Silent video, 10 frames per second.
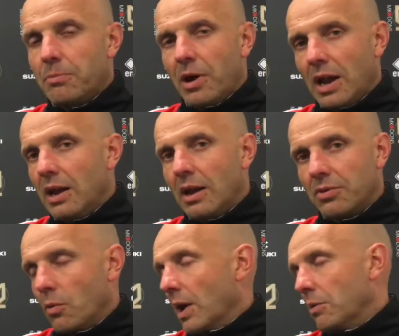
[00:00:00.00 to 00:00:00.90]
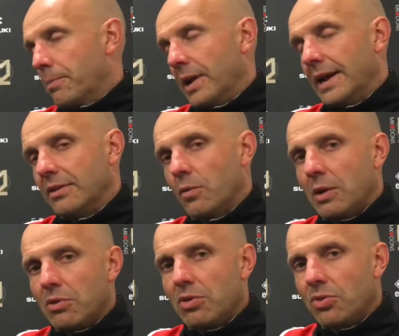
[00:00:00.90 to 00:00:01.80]
but I like the way we played and the way
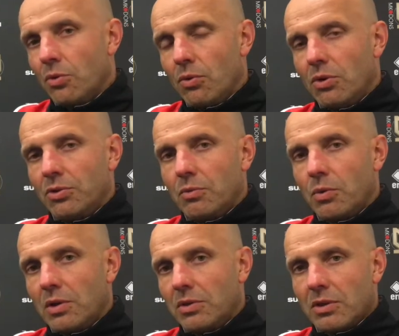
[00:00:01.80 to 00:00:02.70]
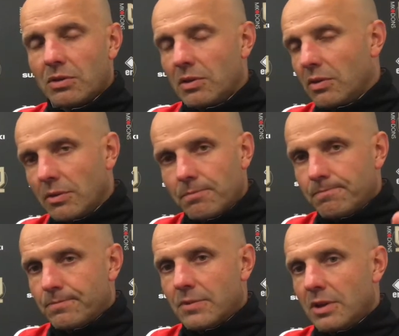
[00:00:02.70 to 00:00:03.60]
we thought and the and the and the,
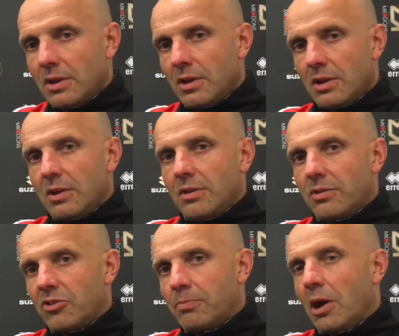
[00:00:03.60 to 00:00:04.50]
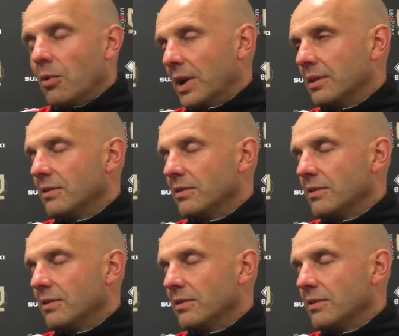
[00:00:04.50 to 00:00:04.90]
the spark we had in the